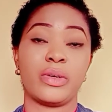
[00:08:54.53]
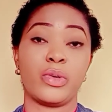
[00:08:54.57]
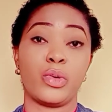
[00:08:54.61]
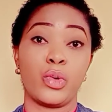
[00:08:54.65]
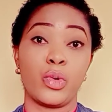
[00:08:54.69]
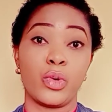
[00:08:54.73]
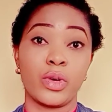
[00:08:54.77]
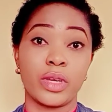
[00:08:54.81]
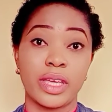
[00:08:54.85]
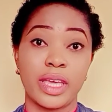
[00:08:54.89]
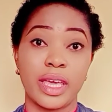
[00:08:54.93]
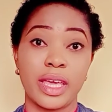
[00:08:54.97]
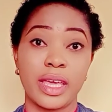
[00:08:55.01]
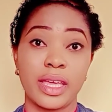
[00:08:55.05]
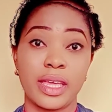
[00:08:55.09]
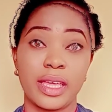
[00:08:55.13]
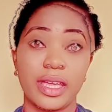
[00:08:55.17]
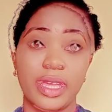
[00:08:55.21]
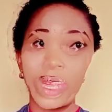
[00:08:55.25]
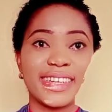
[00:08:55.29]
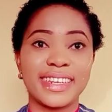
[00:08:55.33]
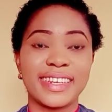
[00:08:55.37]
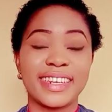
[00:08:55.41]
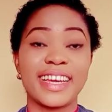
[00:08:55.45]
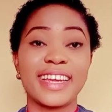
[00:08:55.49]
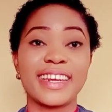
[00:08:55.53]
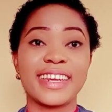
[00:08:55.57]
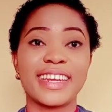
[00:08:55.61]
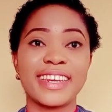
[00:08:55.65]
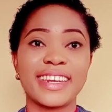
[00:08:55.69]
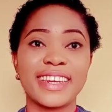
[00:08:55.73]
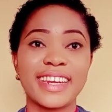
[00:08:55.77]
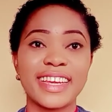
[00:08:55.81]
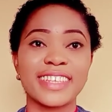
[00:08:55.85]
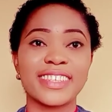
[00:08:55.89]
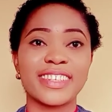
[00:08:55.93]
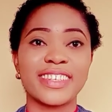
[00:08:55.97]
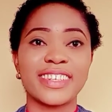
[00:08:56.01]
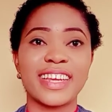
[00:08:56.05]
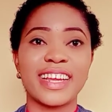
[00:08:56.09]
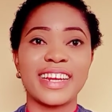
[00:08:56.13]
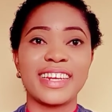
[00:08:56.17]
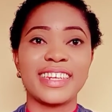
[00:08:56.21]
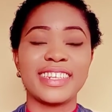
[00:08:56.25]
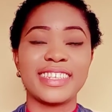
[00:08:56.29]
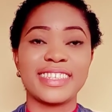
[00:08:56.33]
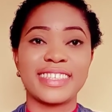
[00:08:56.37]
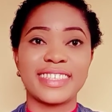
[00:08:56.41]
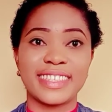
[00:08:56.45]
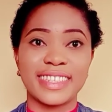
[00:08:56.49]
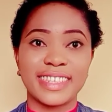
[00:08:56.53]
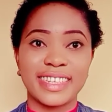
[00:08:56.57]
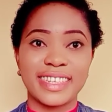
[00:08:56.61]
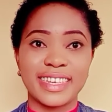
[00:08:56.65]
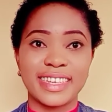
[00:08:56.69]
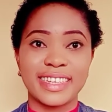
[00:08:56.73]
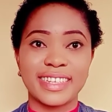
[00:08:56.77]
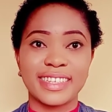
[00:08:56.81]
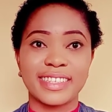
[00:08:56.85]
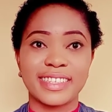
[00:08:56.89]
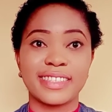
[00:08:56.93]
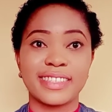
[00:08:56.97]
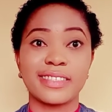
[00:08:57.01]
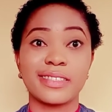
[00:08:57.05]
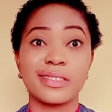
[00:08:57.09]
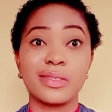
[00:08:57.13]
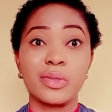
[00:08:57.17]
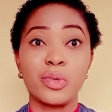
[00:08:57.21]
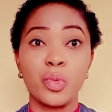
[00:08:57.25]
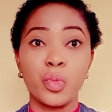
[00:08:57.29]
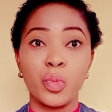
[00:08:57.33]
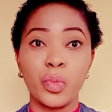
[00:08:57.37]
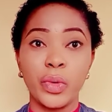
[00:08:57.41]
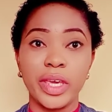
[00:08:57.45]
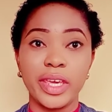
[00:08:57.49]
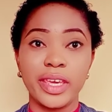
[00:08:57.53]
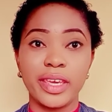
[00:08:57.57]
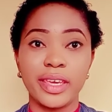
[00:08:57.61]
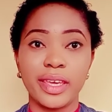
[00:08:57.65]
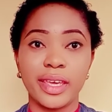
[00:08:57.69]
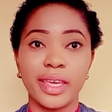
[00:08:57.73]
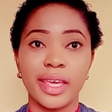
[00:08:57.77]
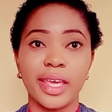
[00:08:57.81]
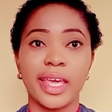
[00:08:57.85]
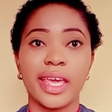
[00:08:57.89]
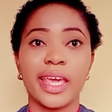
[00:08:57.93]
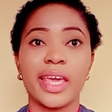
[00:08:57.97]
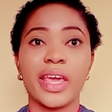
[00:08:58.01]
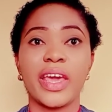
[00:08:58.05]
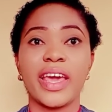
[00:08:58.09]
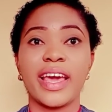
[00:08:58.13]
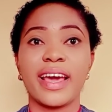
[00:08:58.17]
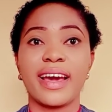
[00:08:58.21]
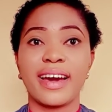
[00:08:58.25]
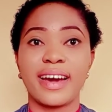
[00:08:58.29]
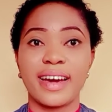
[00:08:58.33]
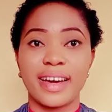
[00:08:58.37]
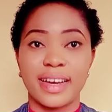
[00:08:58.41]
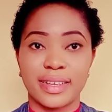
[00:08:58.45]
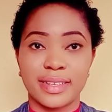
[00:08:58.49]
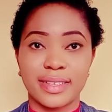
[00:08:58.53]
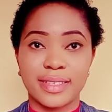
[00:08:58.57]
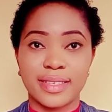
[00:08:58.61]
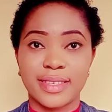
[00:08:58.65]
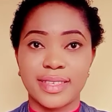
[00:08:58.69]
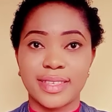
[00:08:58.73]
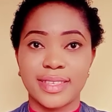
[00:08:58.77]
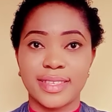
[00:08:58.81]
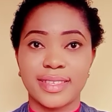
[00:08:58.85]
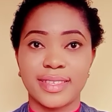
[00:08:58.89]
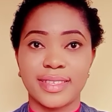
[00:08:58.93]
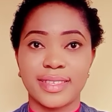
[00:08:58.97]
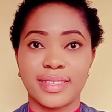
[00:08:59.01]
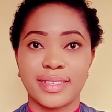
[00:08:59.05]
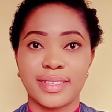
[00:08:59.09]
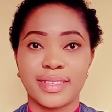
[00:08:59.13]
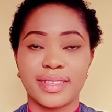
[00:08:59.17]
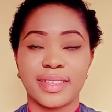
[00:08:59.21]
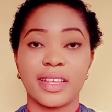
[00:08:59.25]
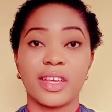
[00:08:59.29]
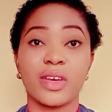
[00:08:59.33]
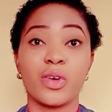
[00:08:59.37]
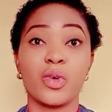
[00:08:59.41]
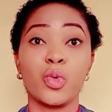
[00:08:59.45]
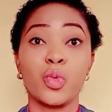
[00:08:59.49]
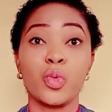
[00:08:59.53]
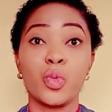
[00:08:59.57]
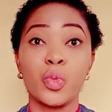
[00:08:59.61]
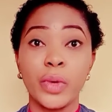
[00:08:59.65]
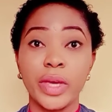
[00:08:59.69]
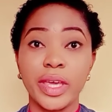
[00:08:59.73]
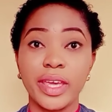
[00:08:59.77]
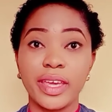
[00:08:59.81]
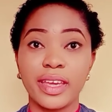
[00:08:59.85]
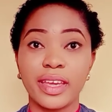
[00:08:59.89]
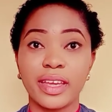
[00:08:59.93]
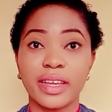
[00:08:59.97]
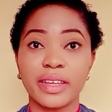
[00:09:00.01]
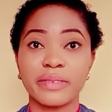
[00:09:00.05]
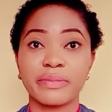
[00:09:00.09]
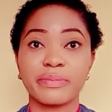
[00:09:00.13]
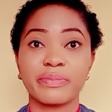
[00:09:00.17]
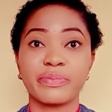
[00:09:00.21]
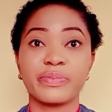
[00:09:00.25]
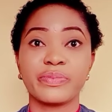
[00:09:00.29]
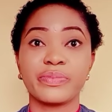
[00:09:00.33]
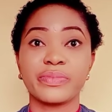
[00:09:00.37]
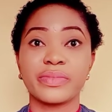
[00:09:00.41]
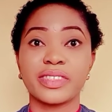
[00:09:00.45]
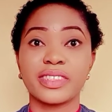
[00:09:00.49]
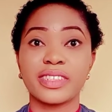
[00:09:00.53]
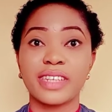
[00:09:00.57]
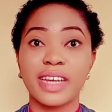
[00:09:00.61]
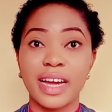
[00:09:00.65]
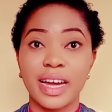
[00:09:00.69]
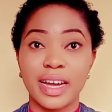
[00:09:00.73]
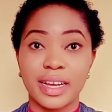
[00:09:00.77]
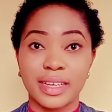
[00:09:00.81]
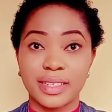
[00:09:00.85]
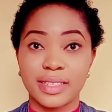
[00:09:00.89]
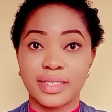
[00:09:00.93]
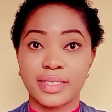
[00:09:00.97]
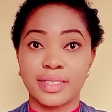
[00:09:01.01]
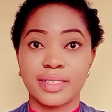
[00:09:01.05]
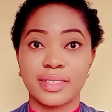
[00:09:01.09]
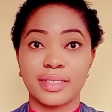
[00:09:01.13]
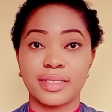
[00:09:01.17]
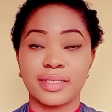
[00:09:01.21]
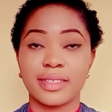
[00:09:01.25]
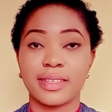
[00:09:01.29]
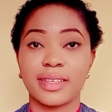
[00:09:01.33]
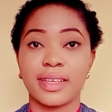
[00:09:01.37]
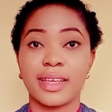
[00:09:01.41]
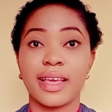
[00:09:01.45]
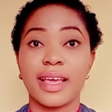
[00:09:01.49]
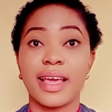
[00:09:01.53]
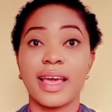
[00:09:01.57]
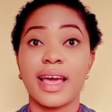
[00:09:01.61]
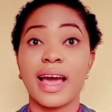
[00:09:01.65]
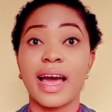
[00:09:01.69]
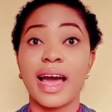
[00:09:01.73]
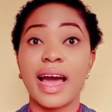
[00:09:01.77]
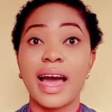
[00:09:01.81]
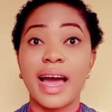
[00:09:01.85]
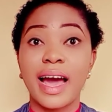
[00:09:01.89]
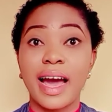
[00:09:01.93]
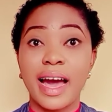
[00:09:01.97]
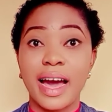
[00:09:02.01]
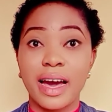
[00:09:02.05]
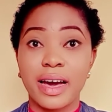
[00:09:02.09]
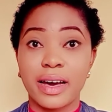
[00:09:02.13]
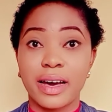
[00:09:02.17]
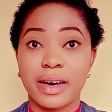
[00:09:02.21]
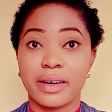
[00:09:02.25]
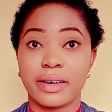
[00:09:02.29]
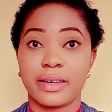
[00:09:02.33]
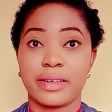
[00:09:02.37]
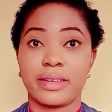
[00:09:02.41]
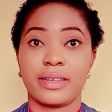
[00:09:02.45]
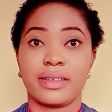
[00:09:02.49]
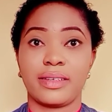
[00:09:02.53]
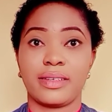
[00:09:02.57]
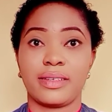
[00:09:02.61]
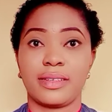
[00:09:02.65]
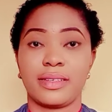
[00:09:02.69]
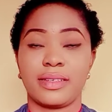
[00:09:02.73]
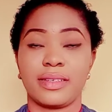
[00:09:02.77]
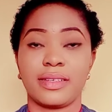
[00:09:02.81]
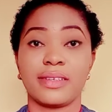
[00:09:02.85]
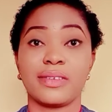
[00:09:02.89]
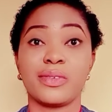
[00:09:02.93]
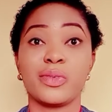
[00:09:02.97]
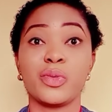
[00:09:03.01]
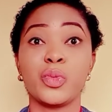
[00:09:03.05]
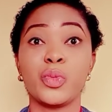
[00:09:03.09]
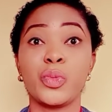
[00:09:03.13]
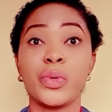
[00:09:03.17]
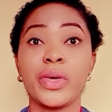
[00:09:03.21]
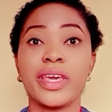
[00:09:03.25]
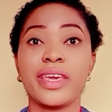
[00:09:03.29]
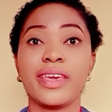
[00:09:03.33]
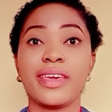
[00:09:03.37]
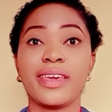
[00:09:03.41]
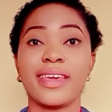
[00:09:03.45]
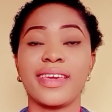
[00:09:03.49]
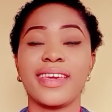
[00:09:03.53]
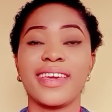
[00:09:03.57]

Okay? Now the next on our list is we. Us. We. Us. Are. We.